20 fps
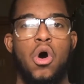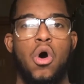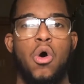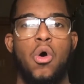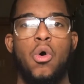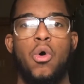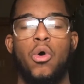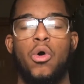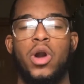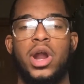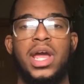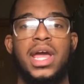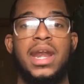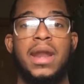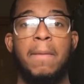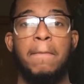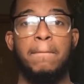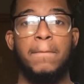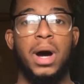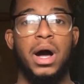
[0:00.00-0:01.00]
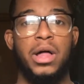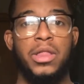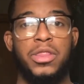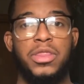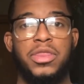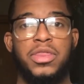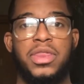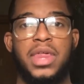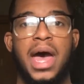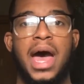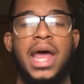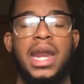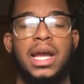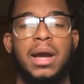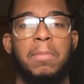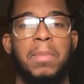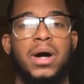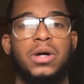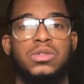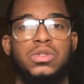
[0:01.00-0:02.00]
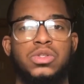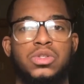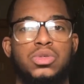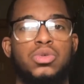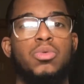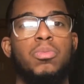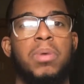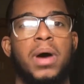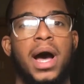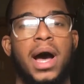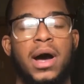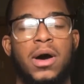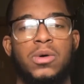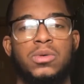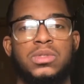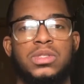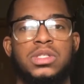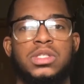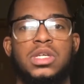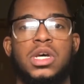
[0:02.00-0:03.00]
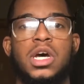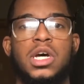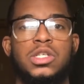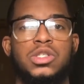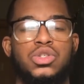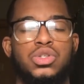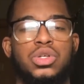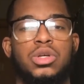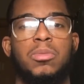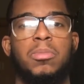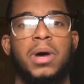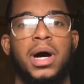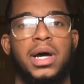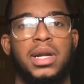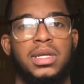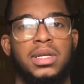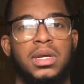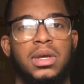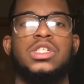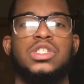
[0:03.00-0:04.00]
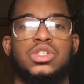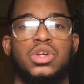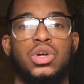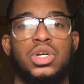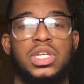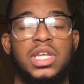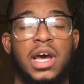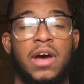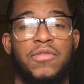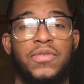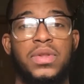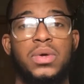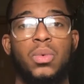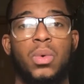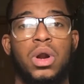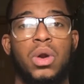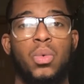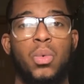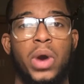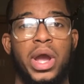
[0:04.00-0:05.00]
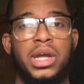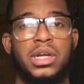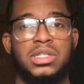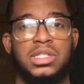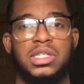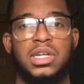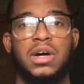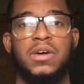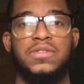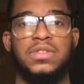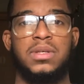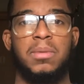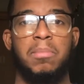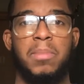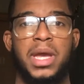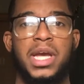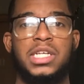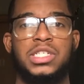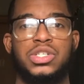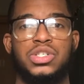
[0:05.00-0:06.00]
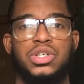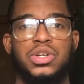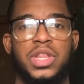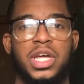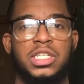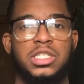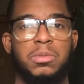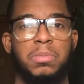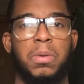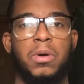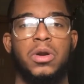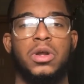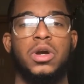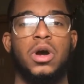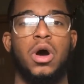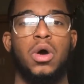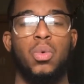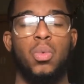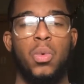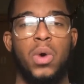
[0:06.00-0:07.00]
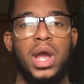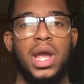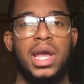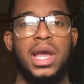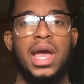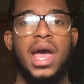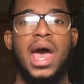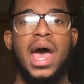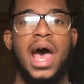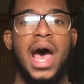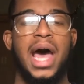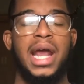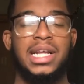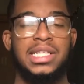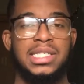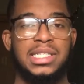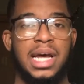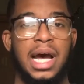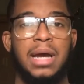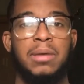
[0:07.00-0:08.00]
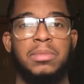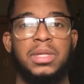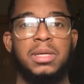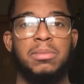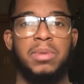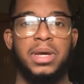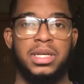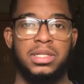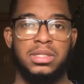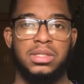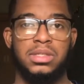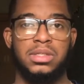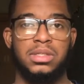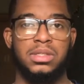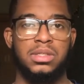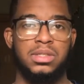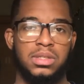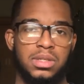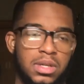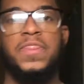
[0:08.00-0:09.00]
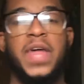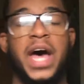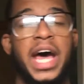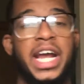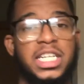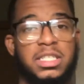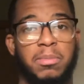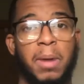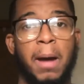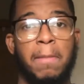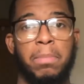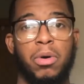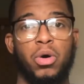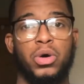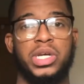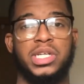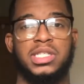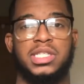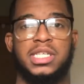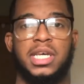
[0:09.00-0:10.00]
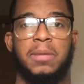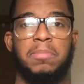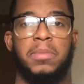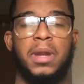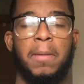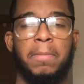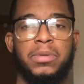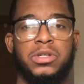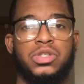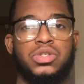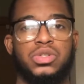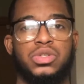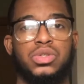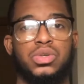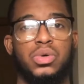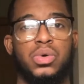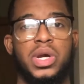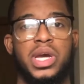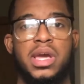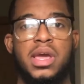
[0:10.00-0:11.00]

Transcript: or in a month, adding about 2 pounds to your body. So you definitely want to weigh yourself to make sure that you're putting on weight at a timely basis. That is my bulking tip number 2,